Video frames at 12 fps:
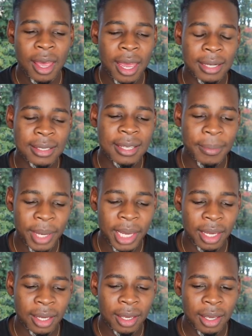And to
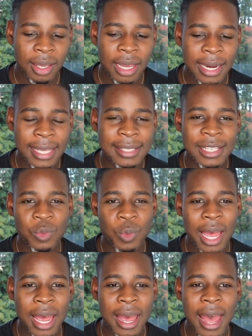me, this is
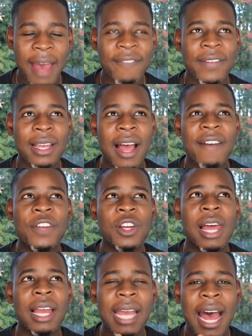where I feel
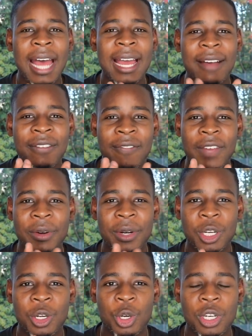like I have a very
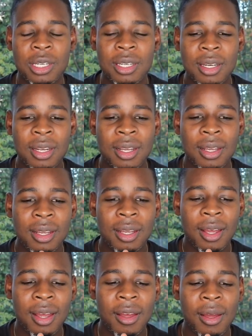good,
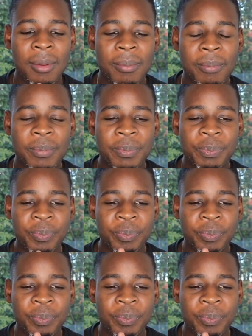I